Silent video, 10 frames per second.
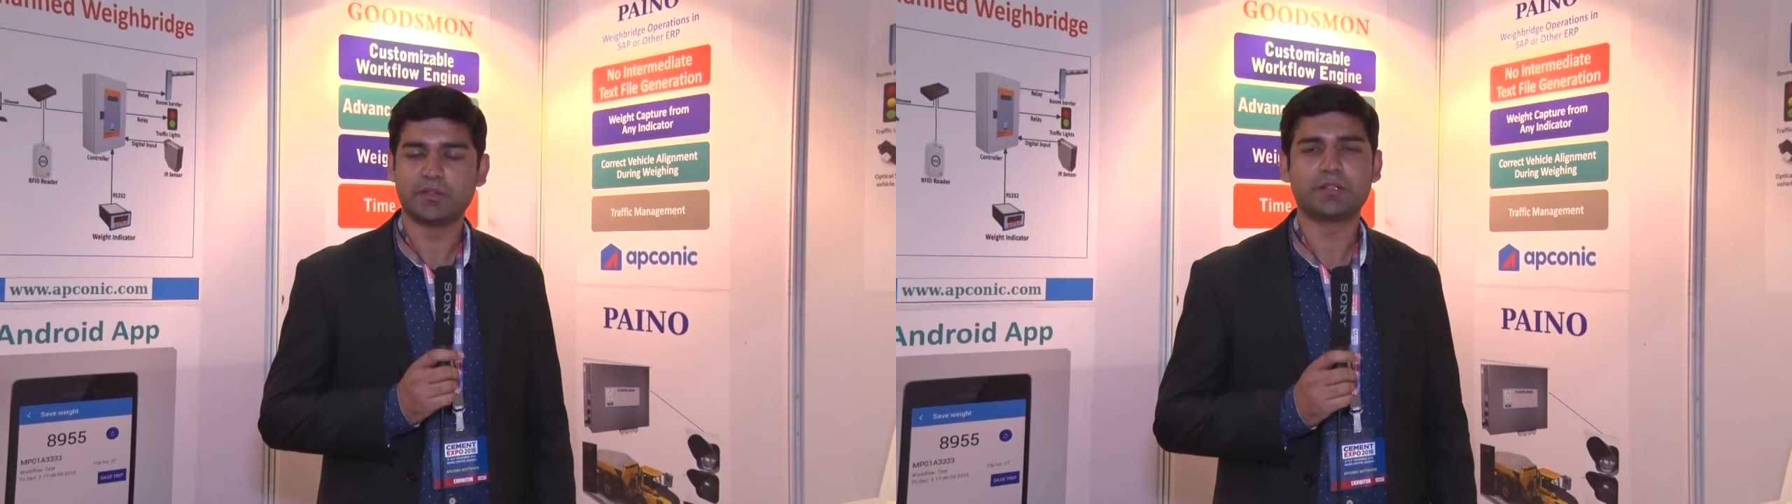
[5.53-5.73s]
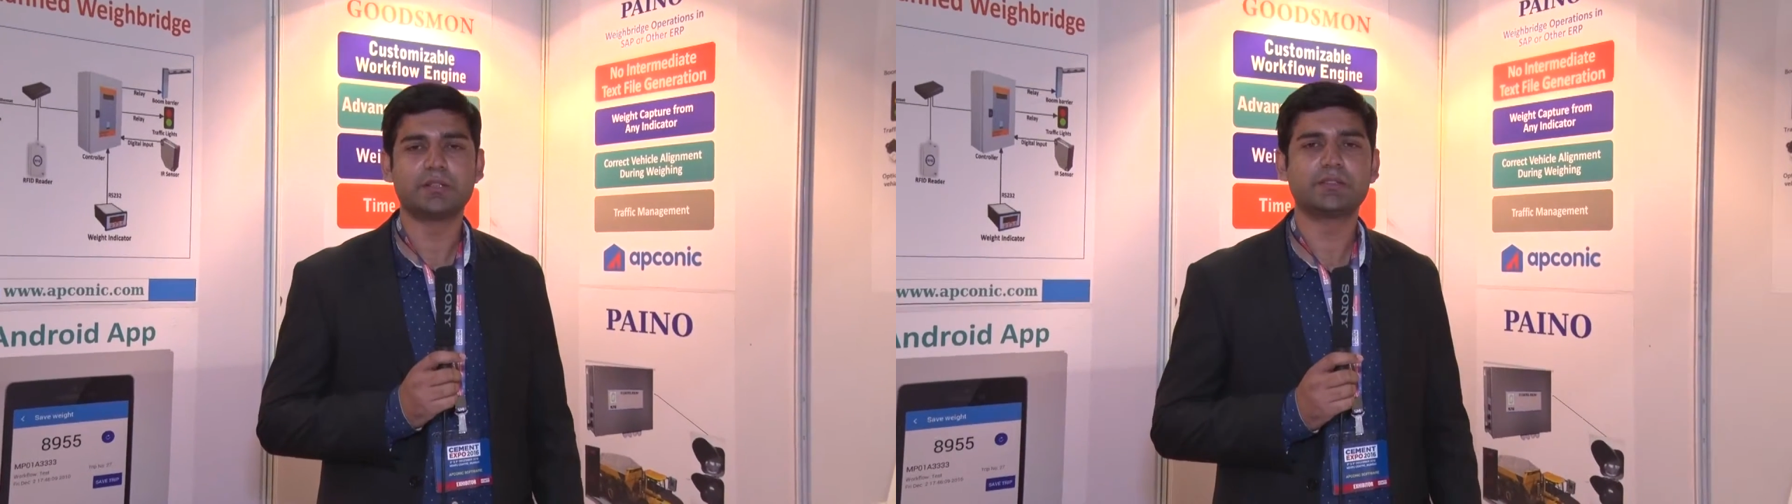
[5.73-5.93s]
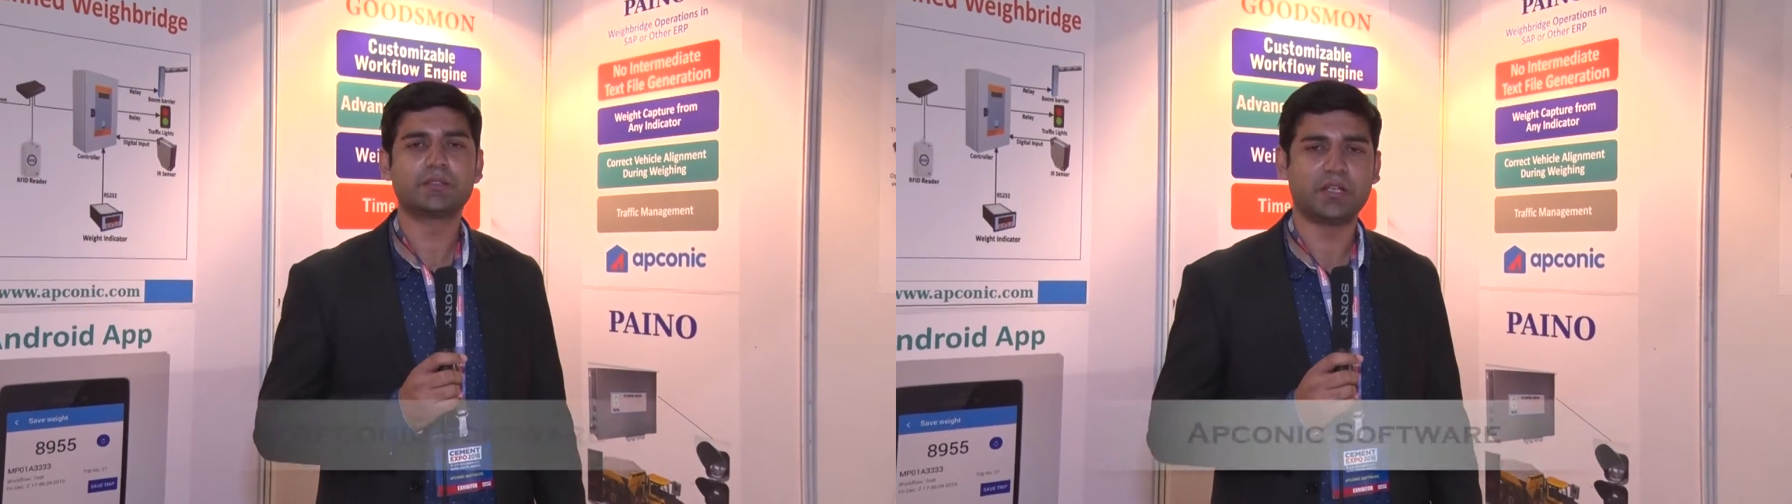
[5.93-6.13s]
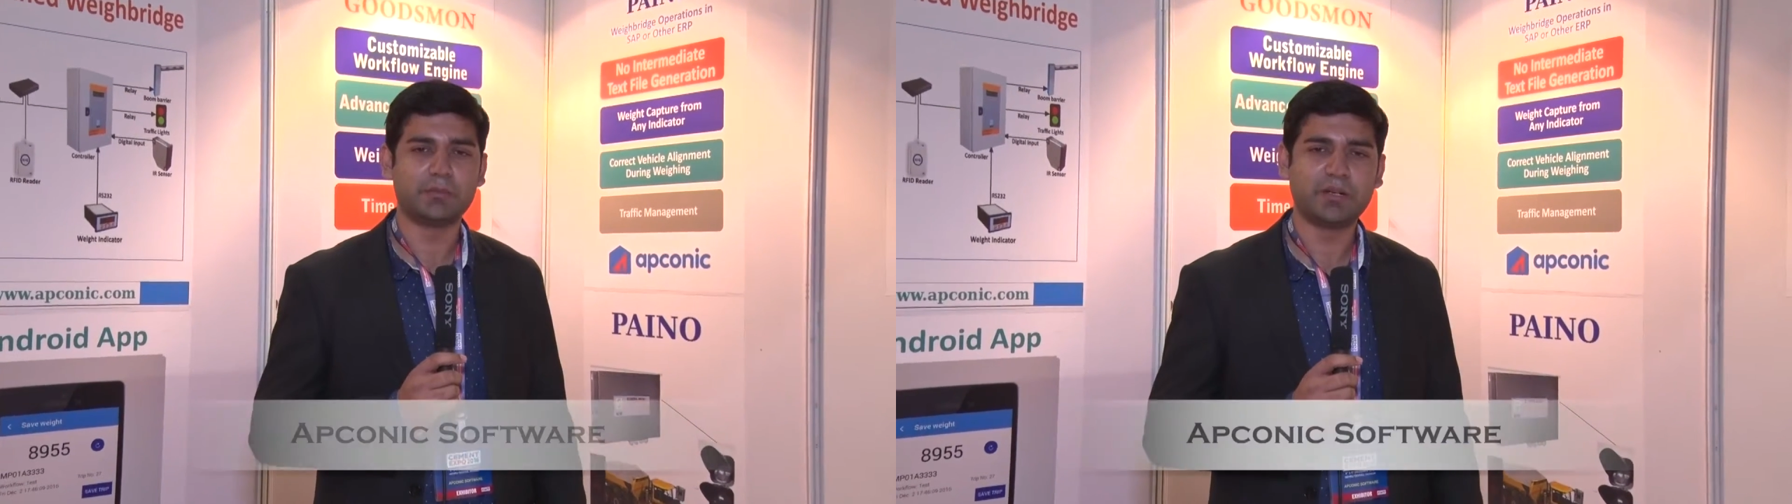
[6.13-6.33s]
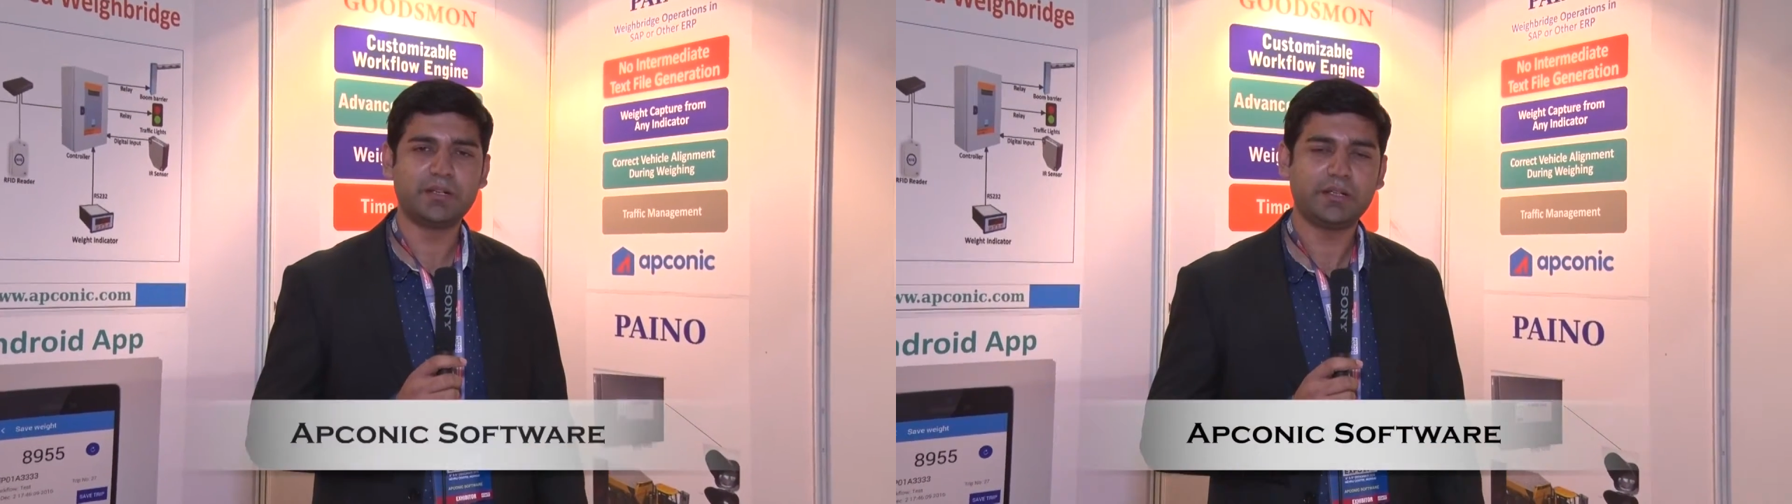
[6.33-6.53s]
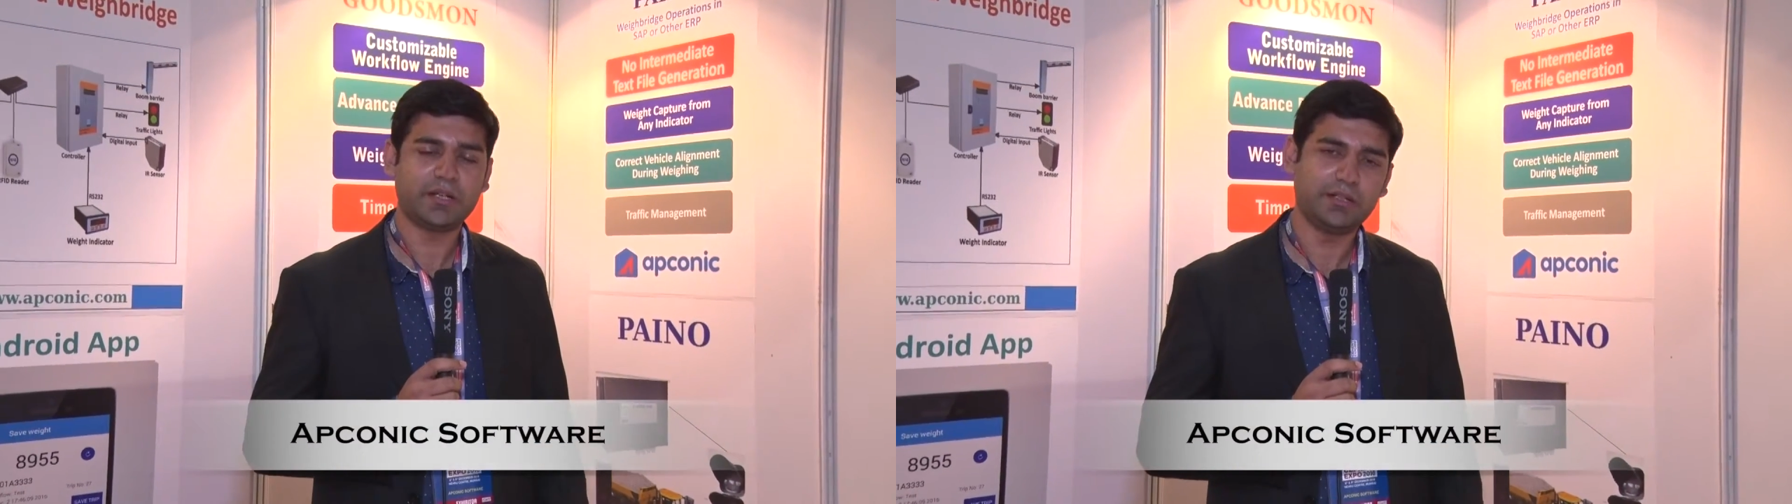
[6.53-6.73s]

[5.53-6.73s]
that is unmanned